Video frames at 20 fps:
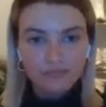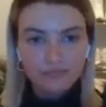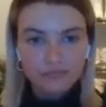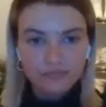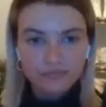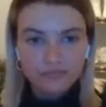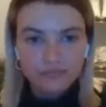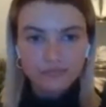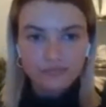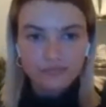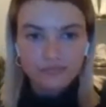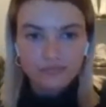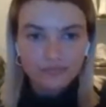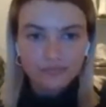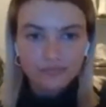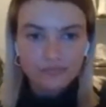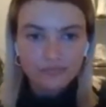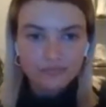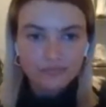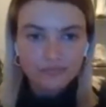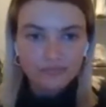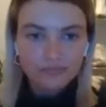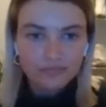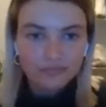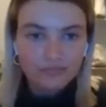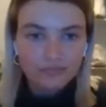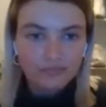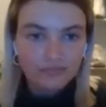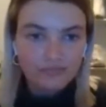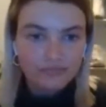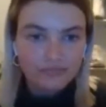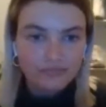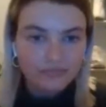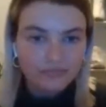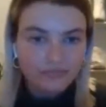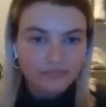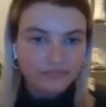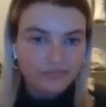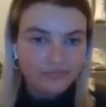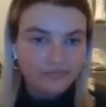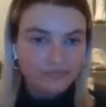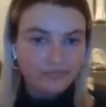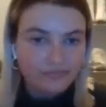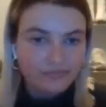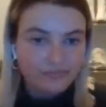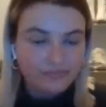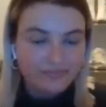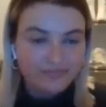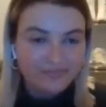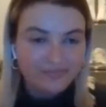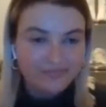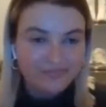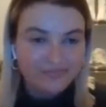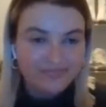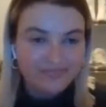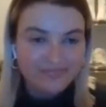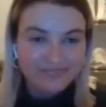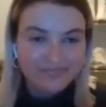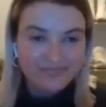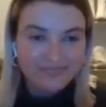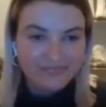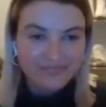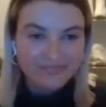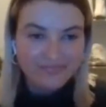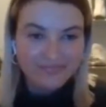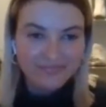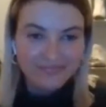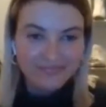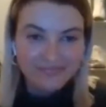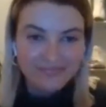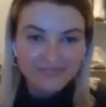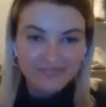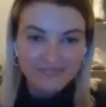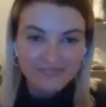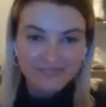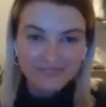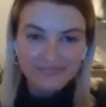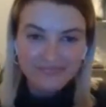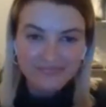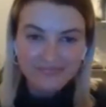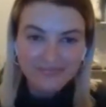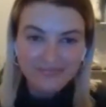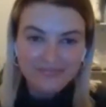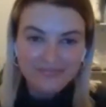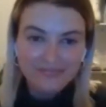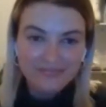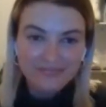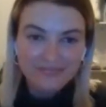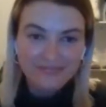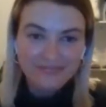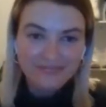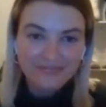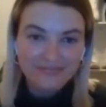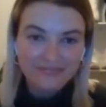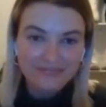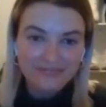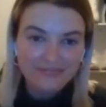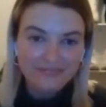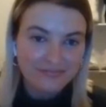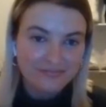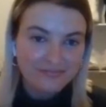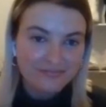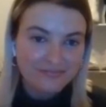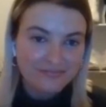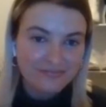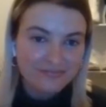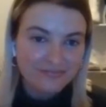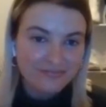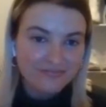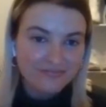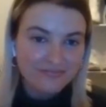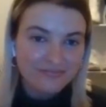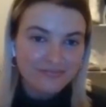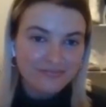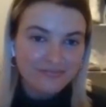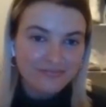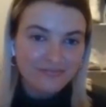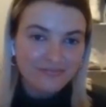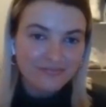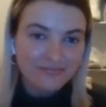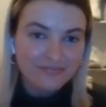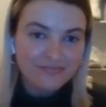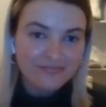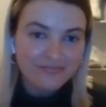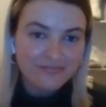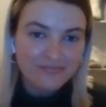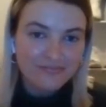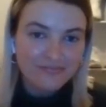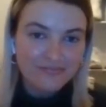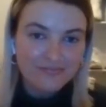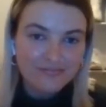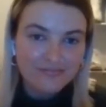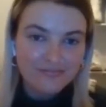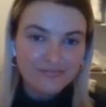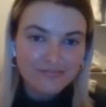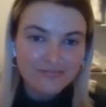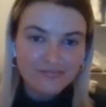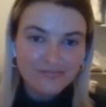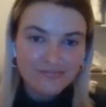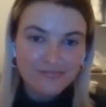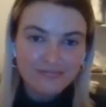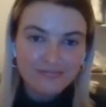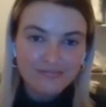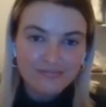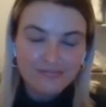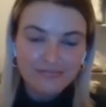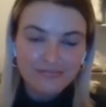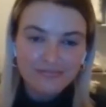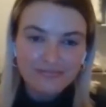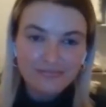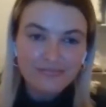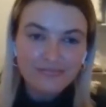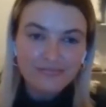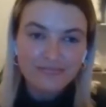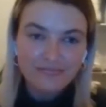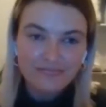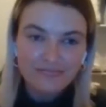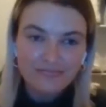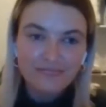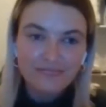This person isn't speaking.